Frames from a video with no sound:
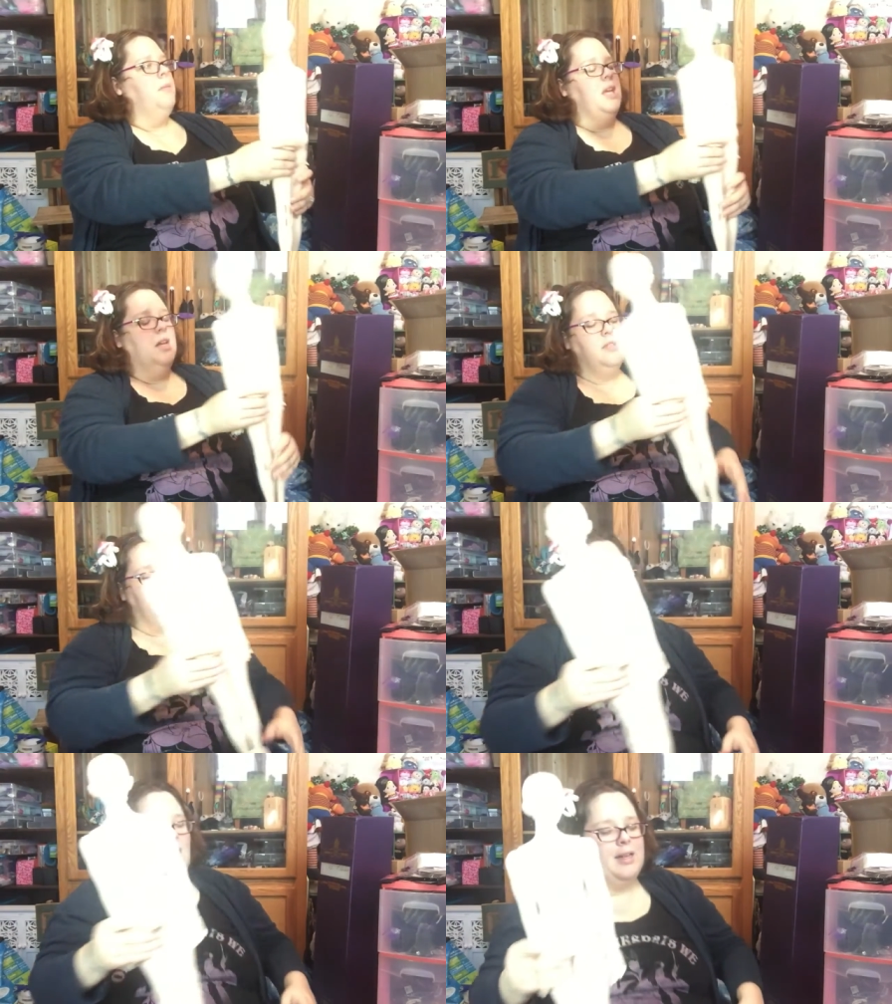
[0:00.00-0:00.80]

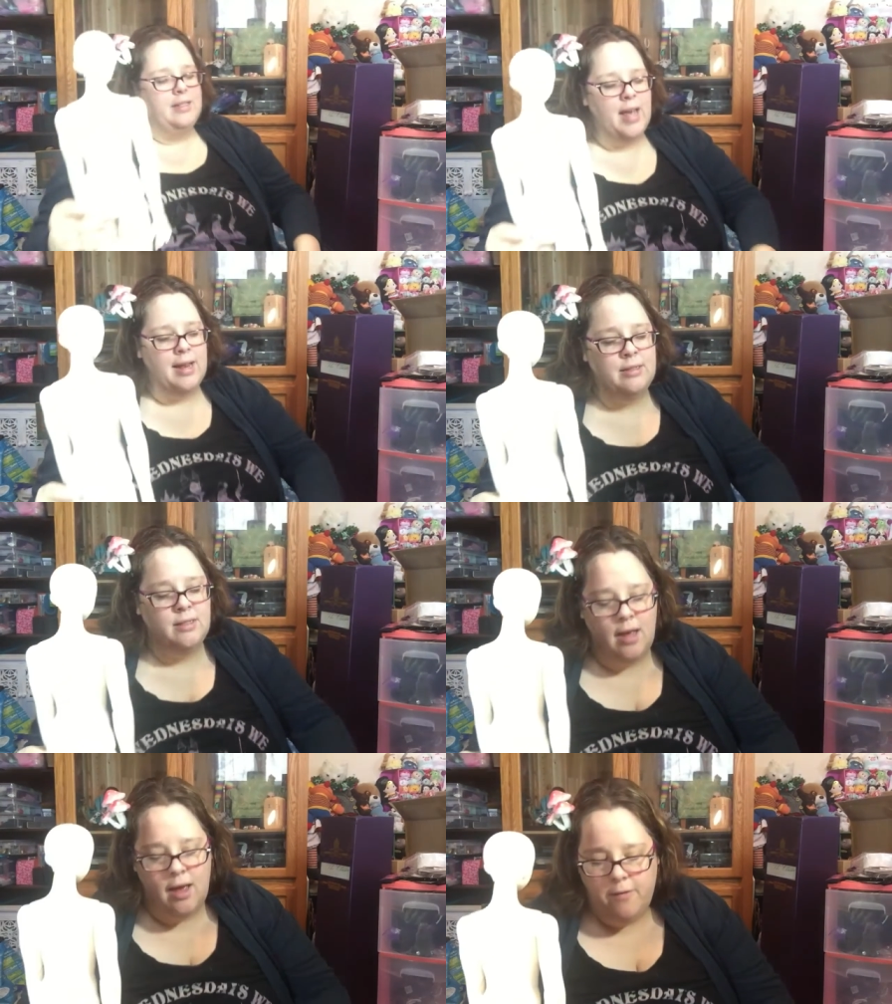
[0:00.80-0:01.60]
Because I tend
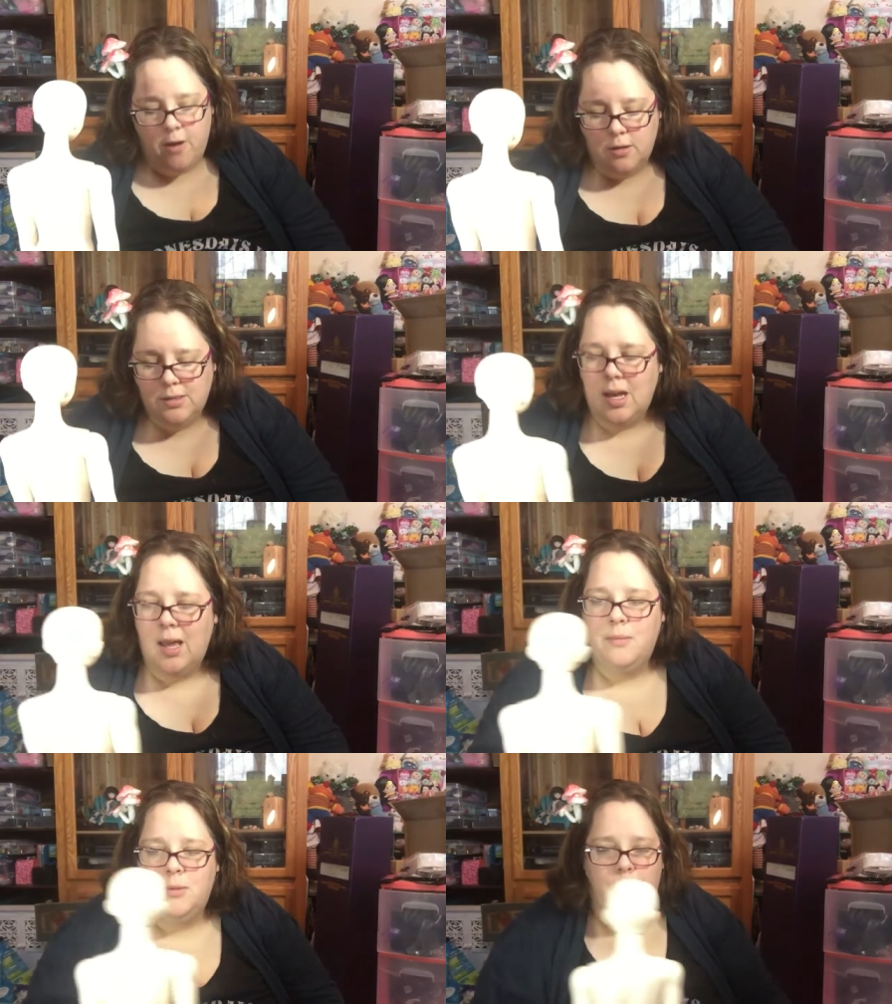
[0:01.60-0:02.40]
to have a hard
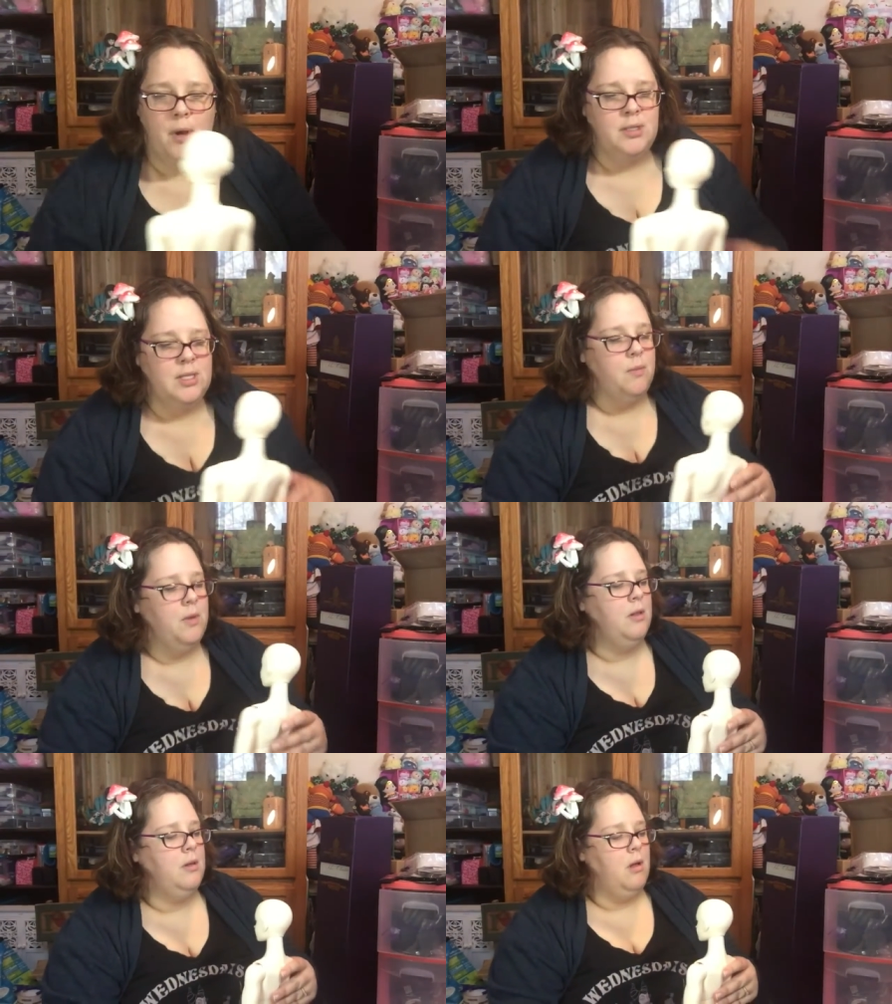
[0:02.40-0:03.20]
time bonding
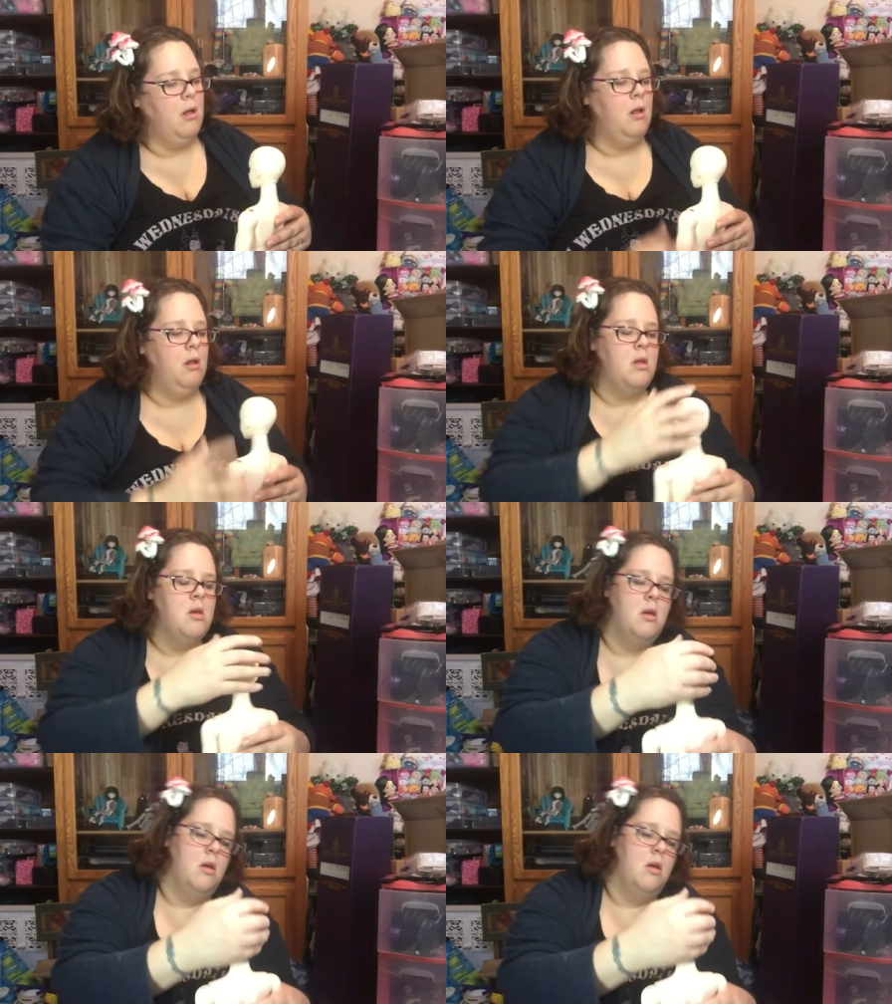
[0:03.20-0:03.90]
with a doll.